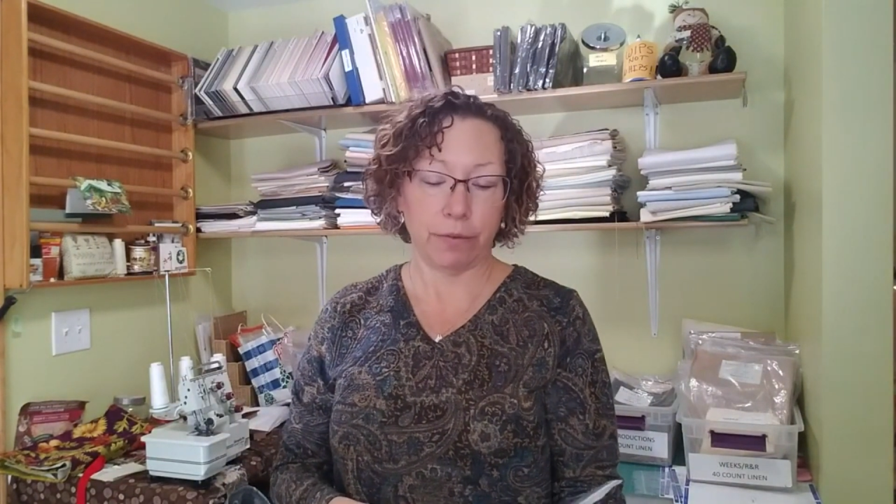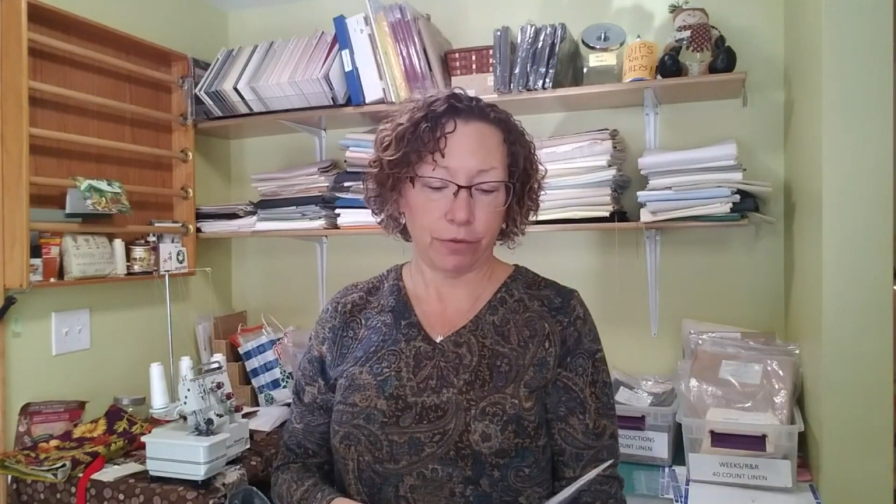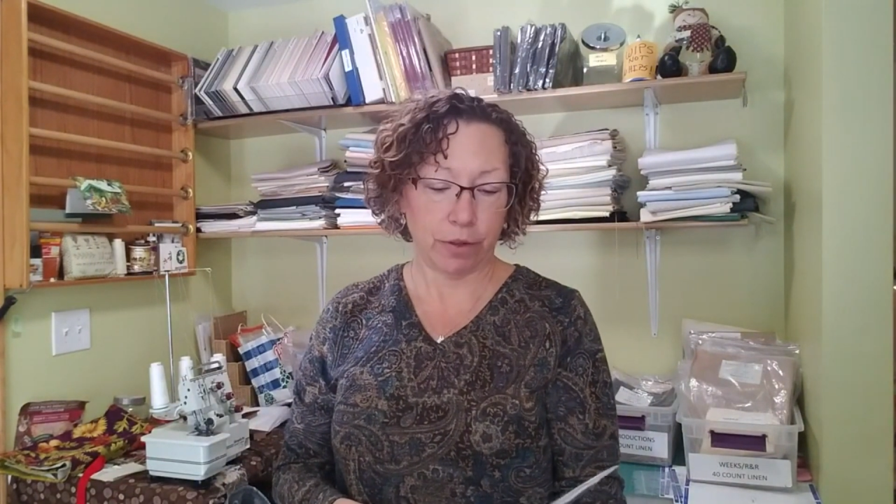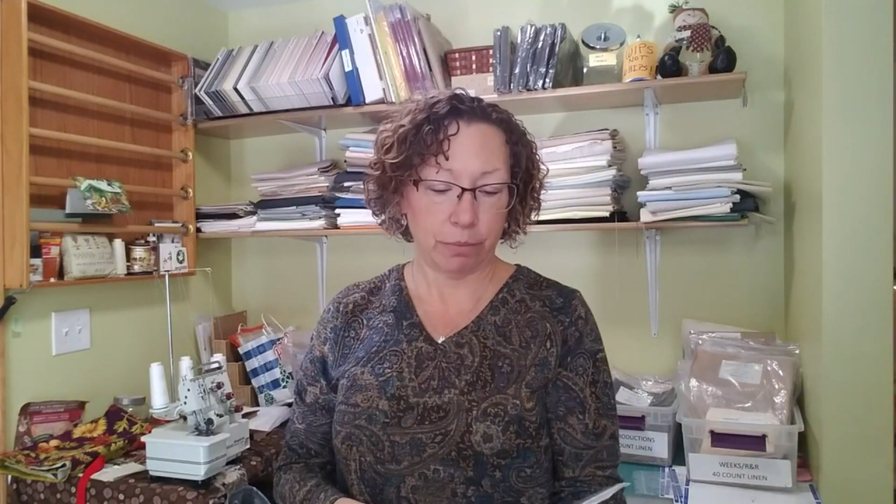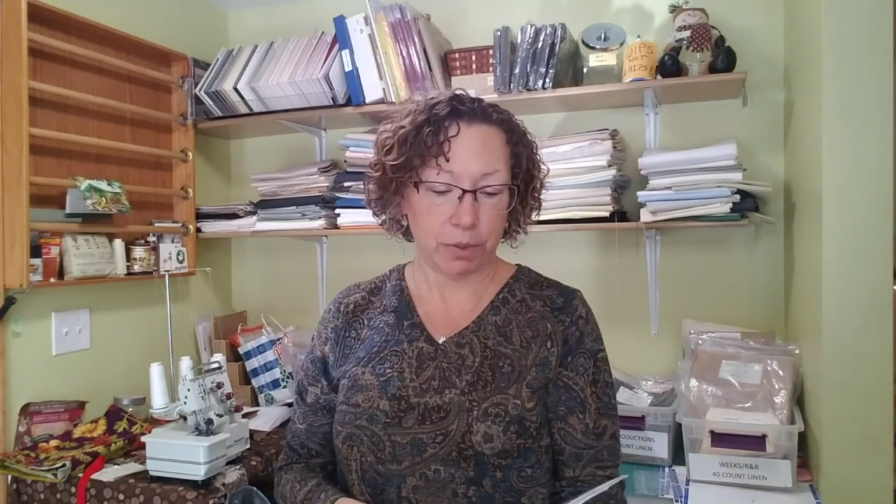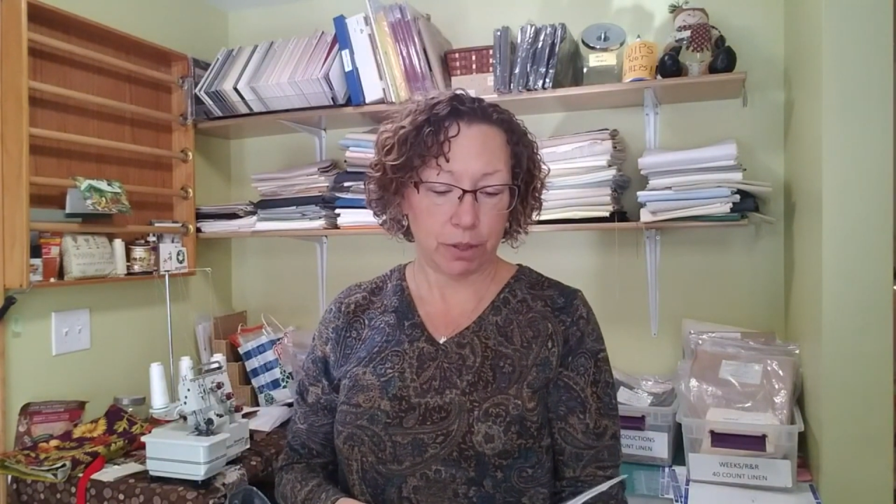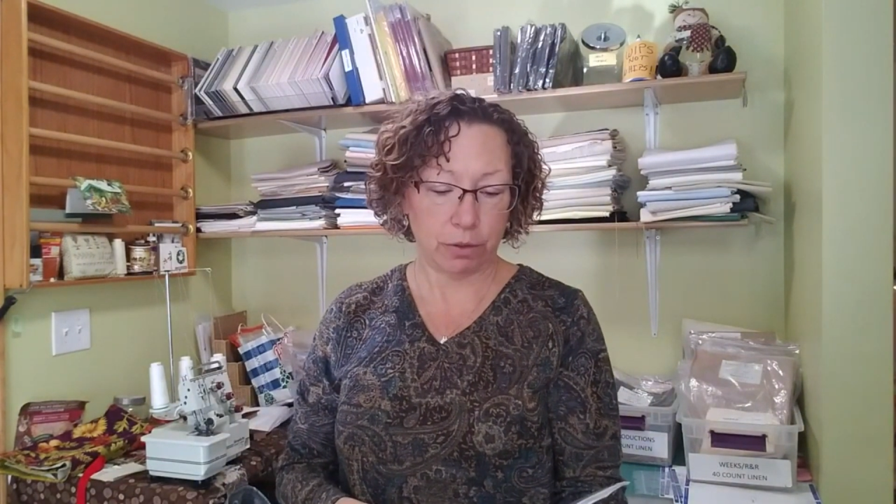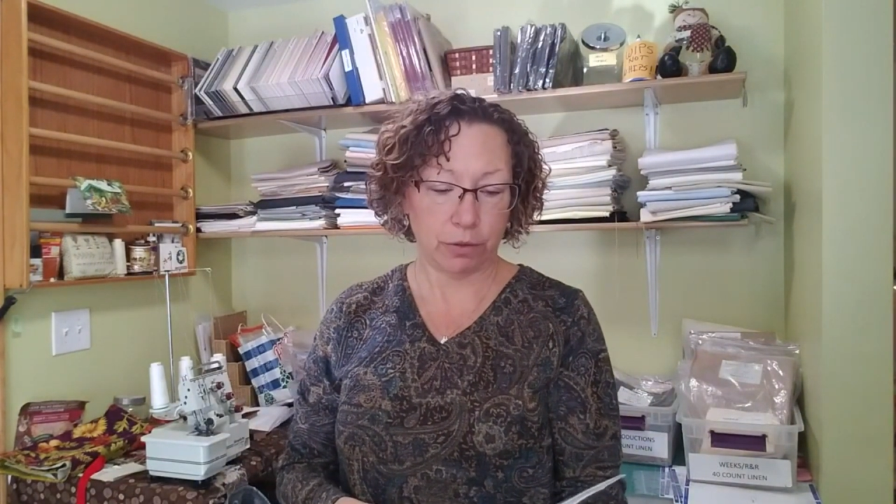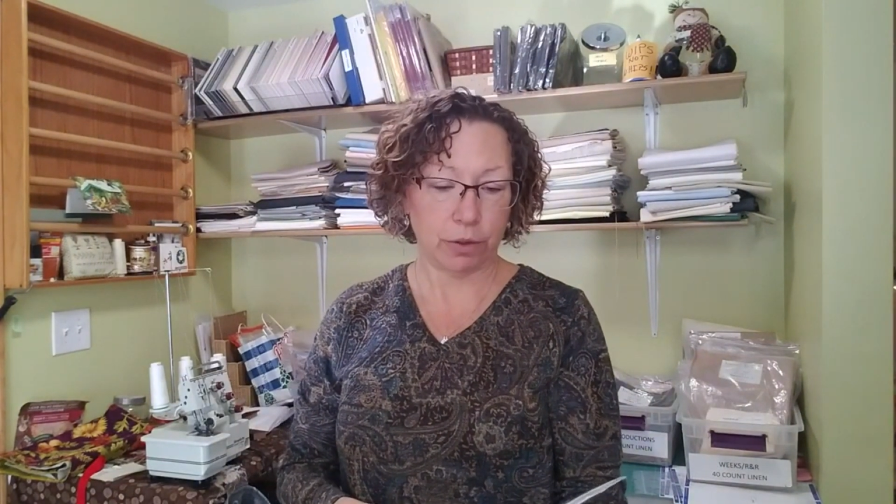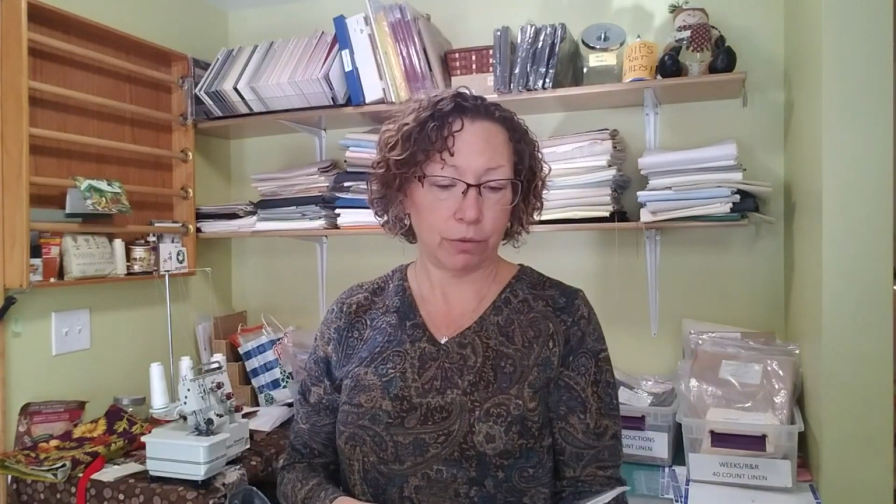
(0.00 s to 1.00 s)
from
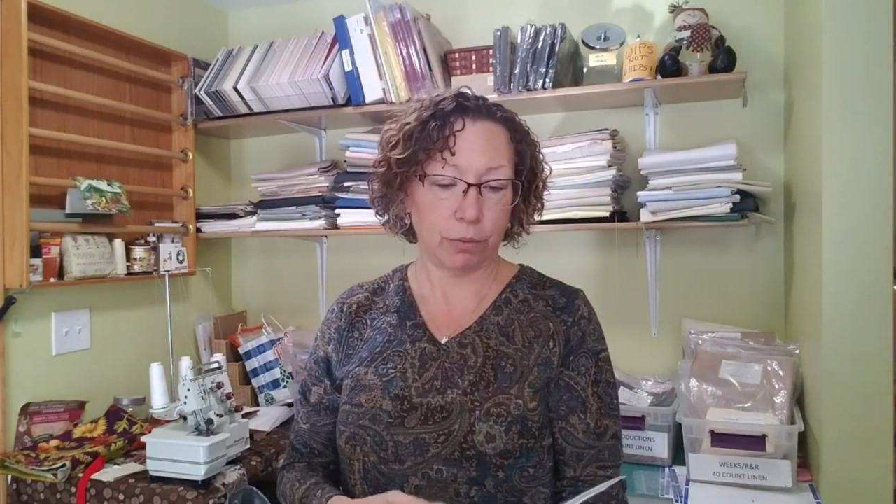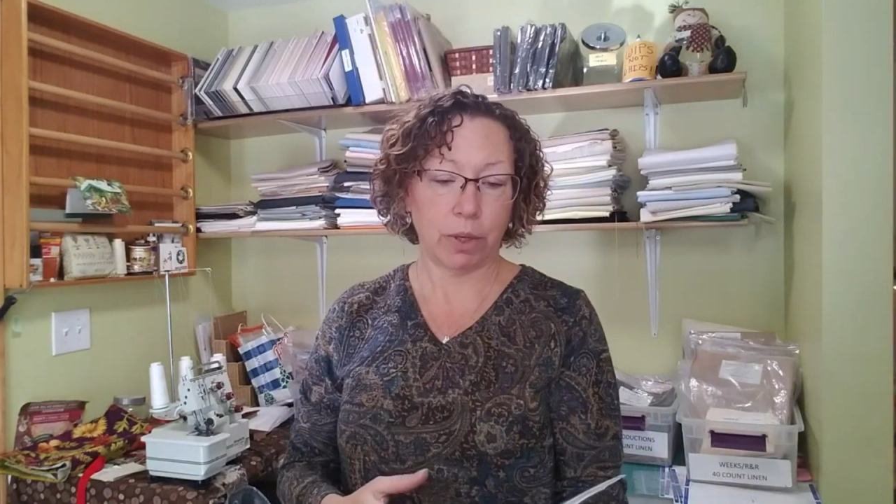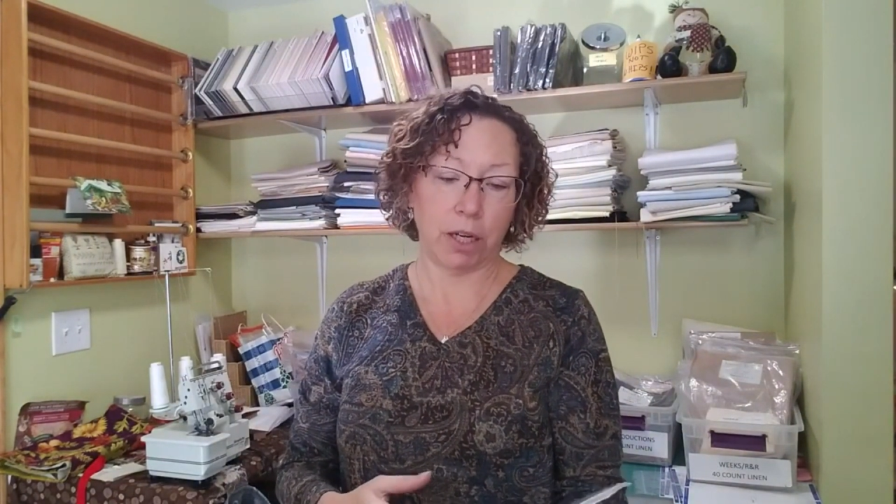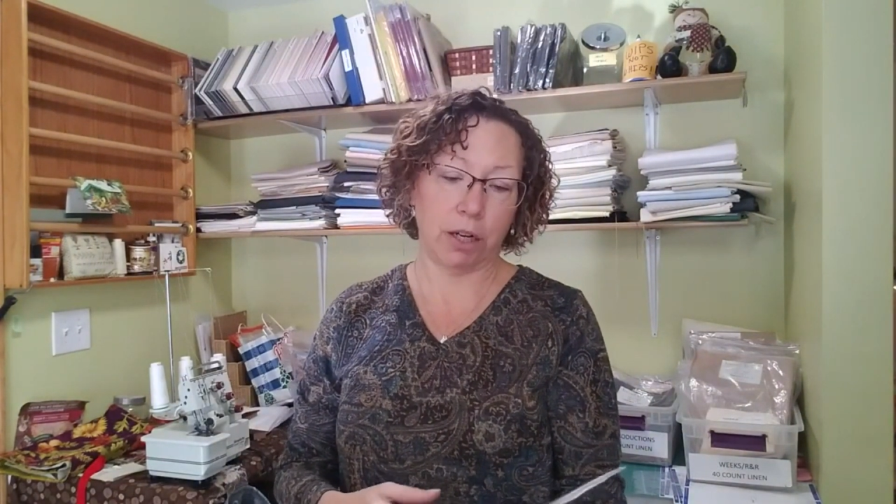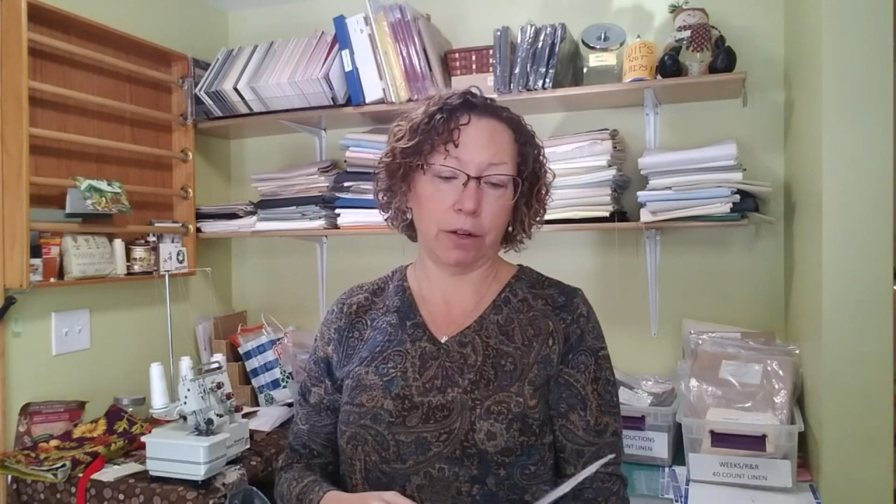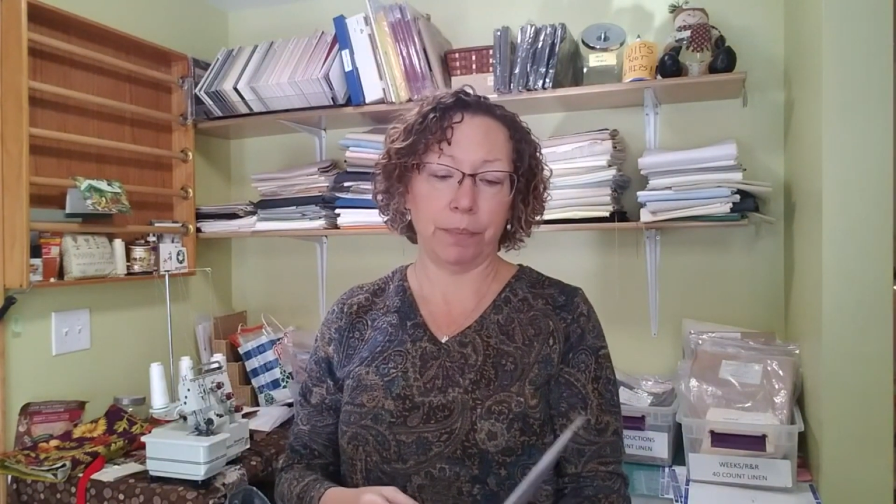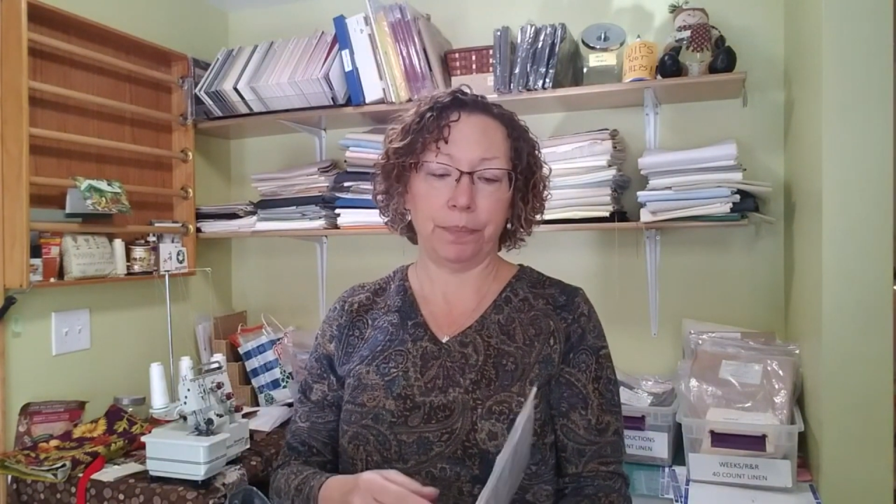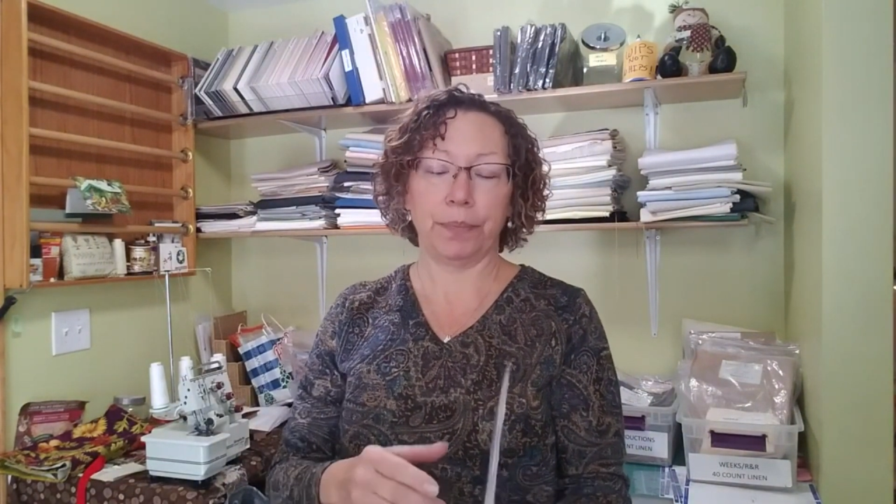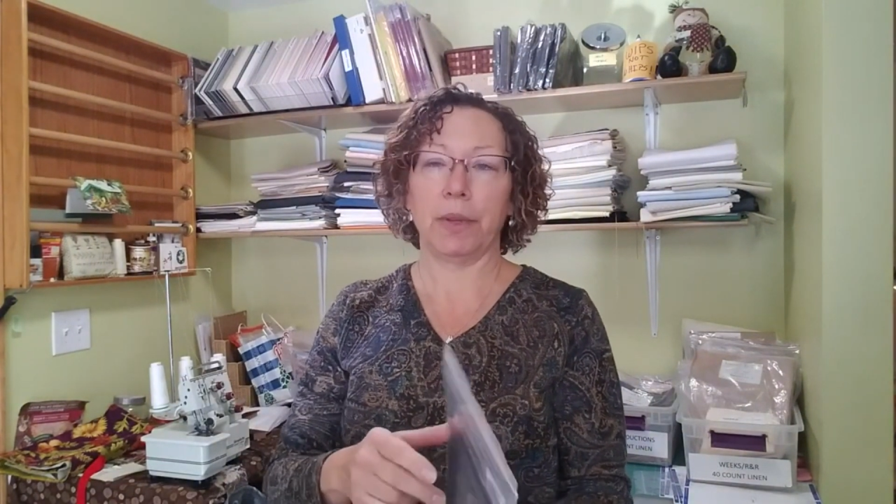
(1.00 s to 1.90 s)
what I hear.